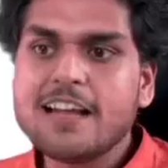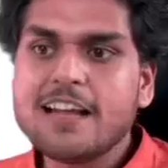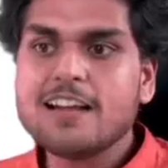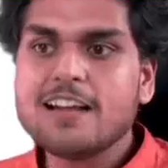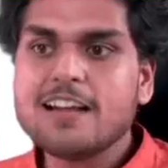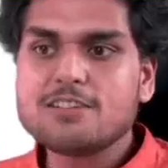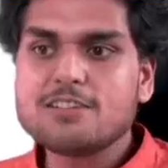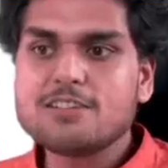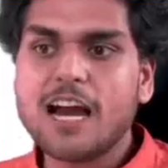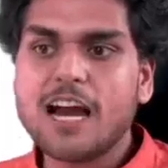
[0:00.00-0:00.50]

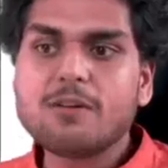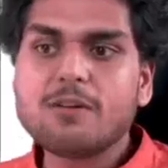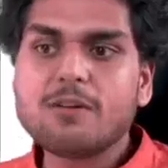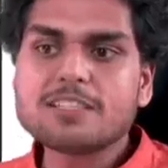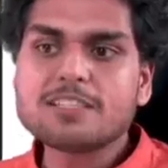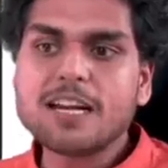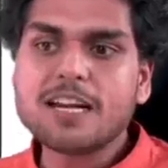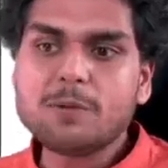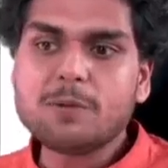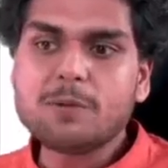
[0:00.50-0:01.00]

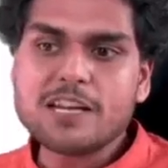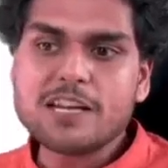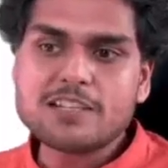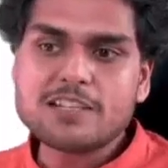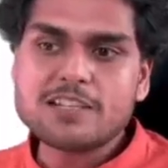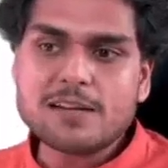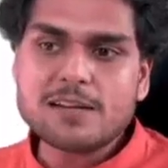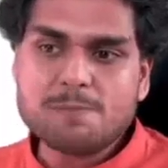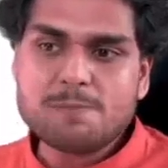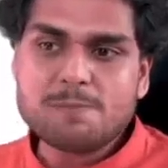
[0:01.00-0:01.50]
JavaScript
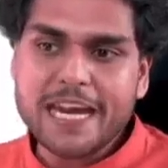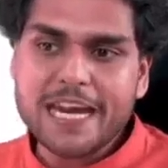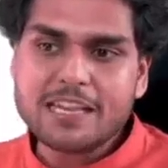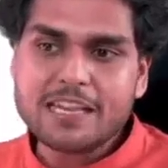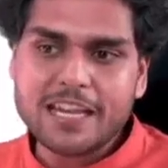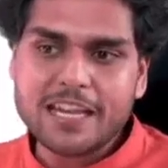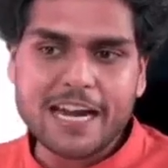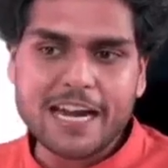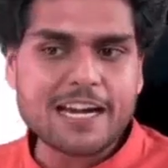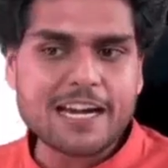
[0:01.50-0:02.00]
engine main
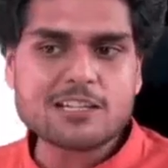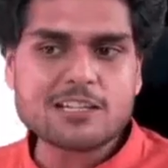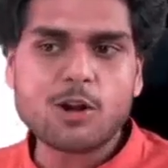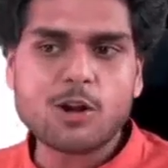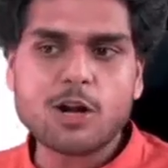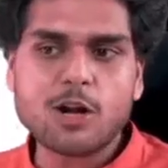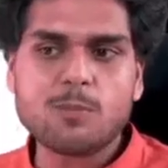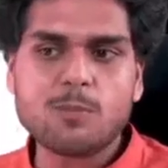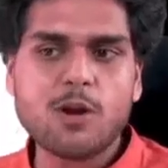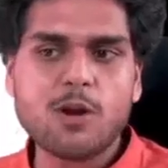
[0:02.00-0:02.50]
thread is
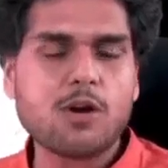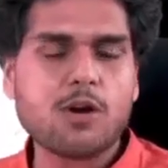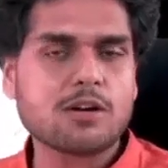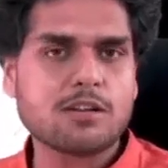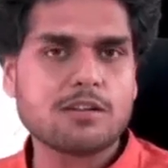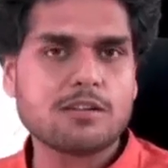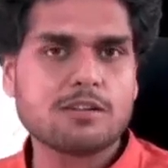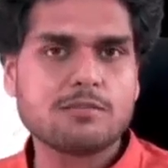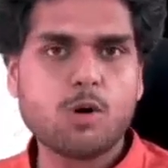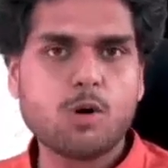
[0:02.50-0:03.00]
not blocked.
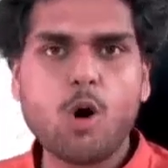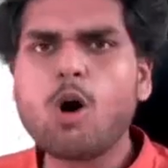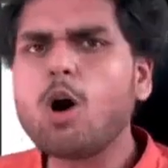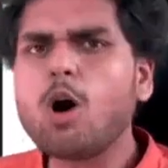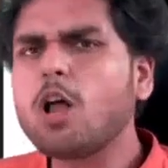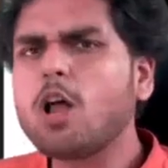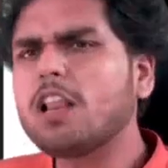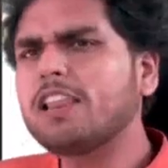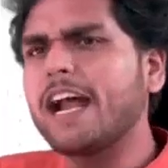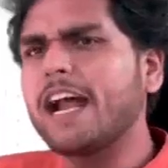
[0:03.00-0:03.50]

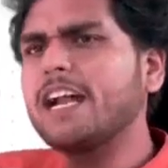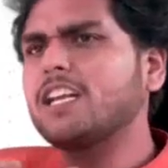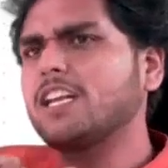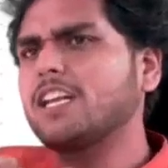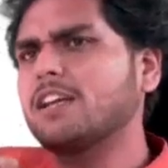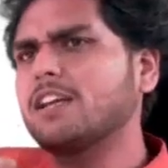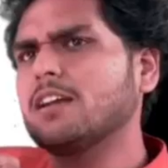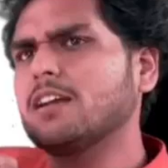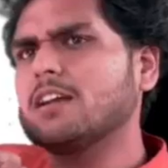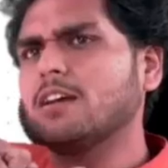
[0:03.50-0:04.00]
All that
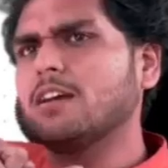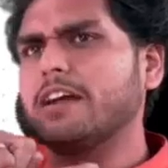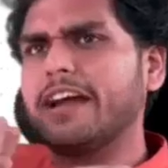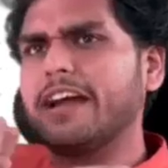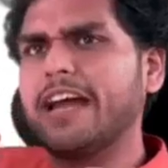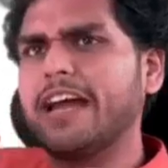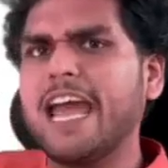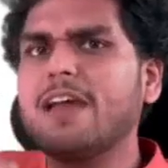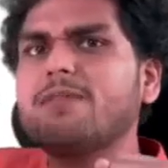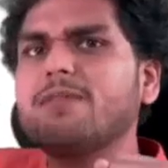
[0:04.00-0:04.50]

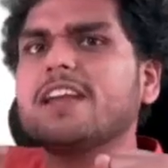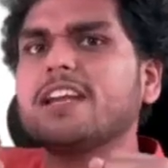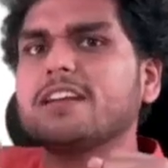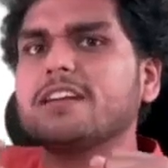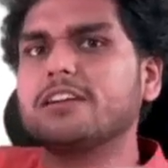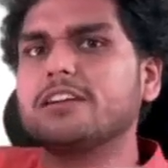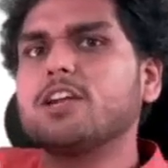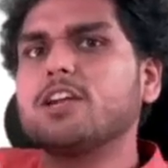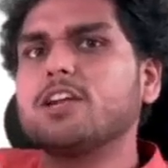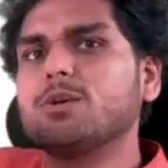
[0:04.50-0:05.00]
heavy
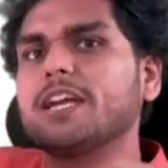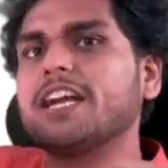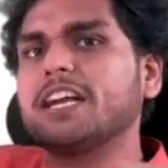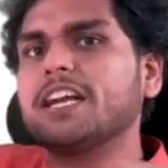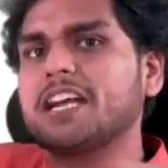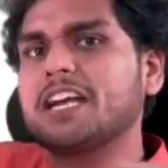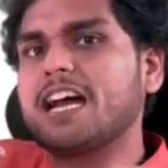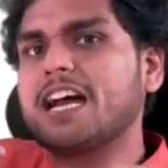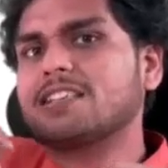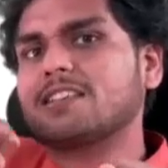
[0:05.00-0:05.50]
duty
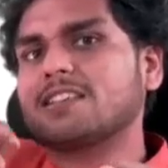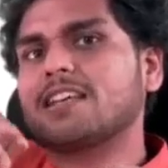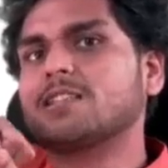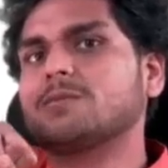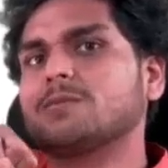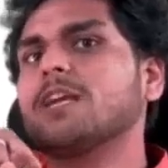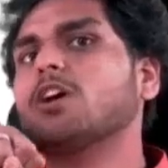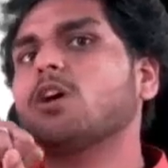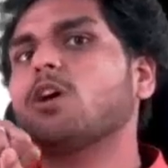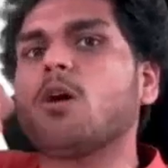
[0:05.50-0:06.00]
task is
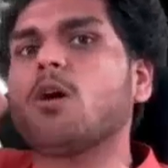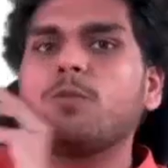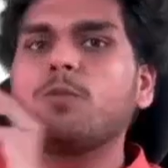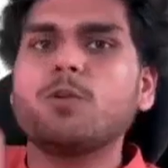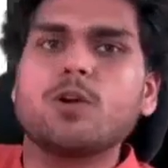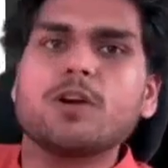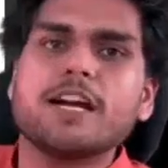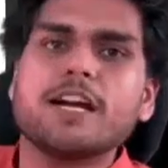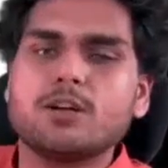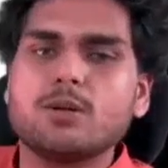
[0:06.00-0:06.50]
being
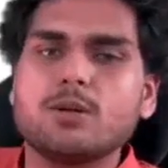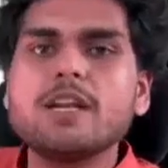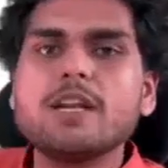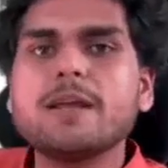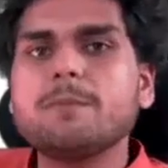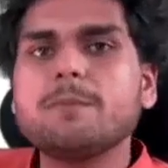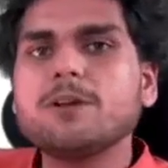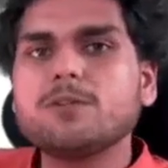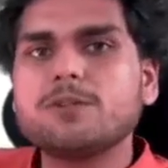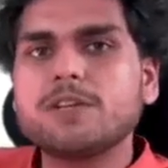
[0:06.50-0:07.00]
offloaded to
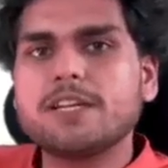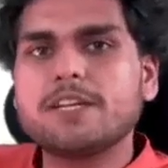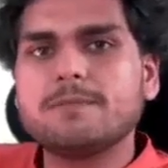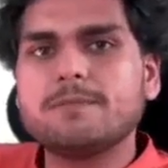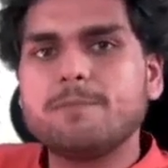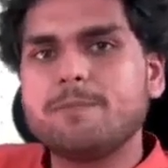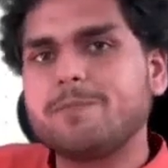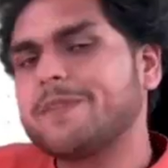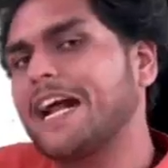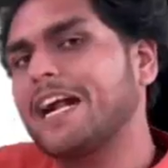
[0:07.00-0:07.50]
libuv.
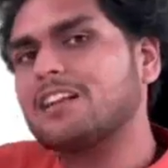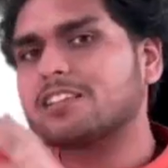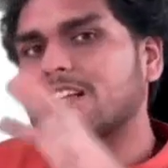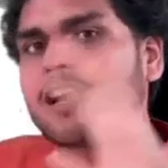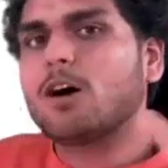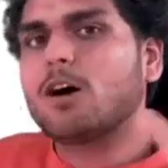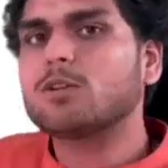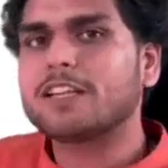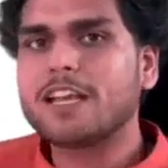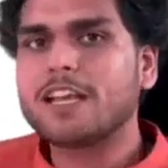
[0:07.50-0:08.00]
That's
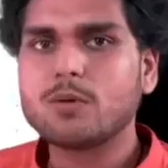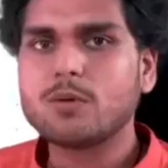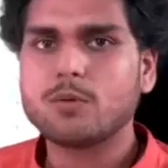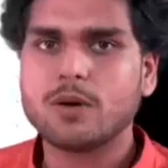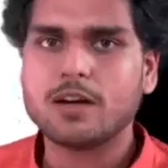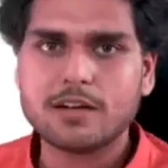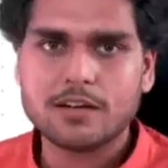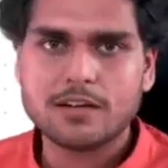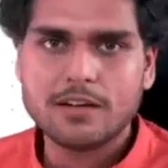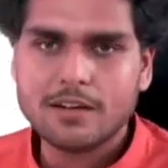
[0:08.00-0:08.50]
how things
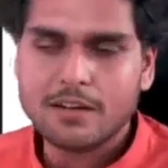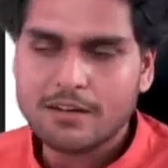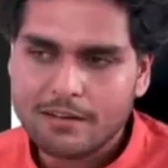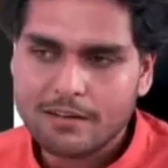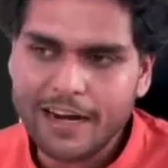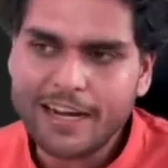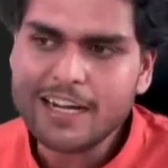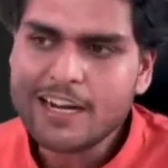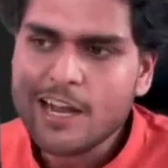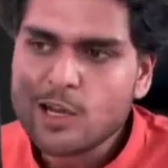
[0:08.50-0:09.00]
work,
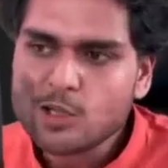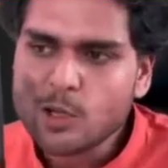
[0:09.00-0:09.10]
right? So